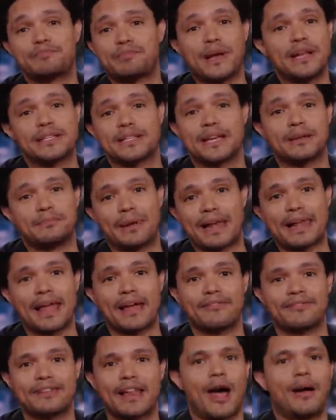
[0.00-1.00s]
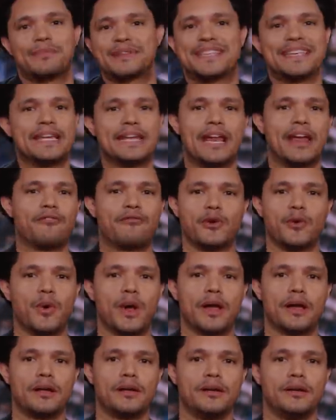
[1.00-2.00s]
painting in my life. Now I'm seeing it
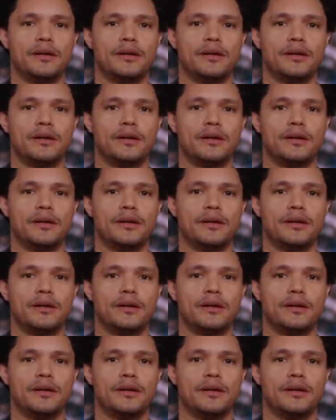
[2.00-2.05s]
everywhere.